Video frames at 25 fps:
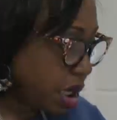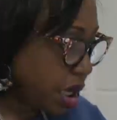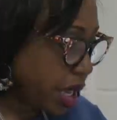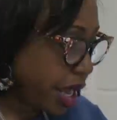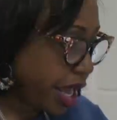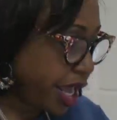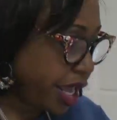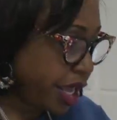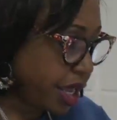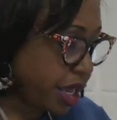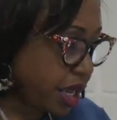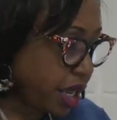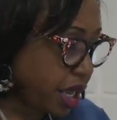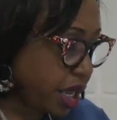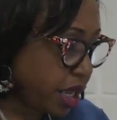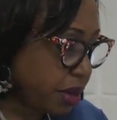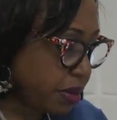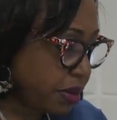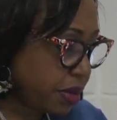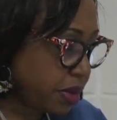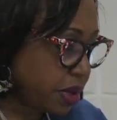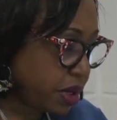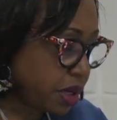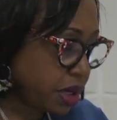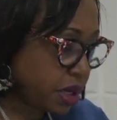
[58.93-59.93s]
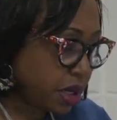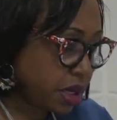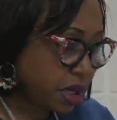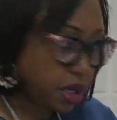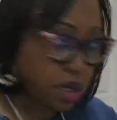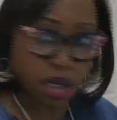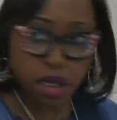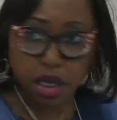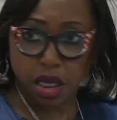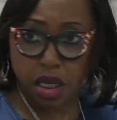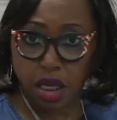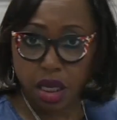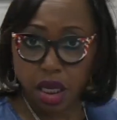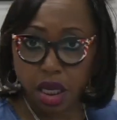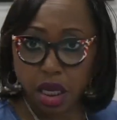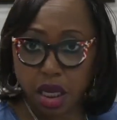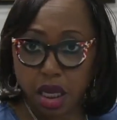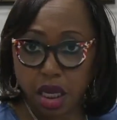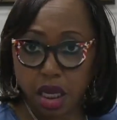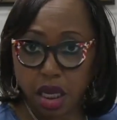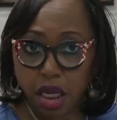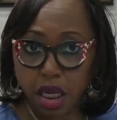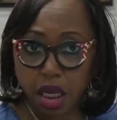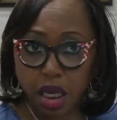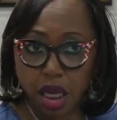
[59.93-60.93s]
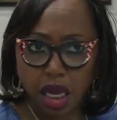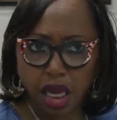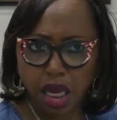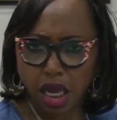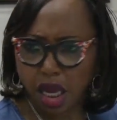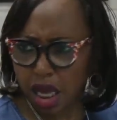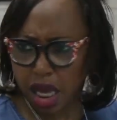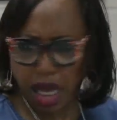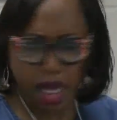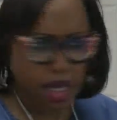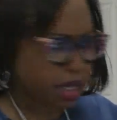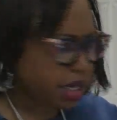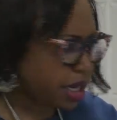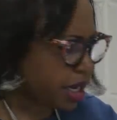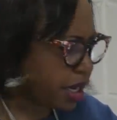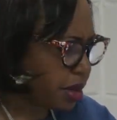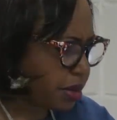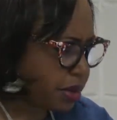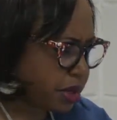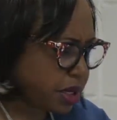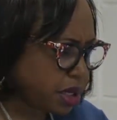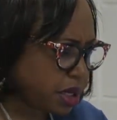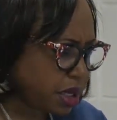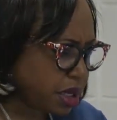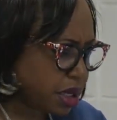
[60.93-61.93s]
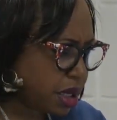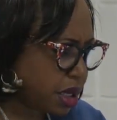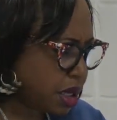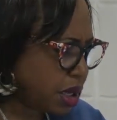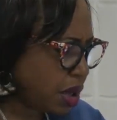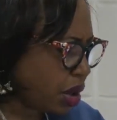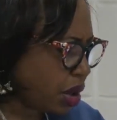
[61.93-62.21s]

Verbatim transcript: classroom teacher. She's a math interventionist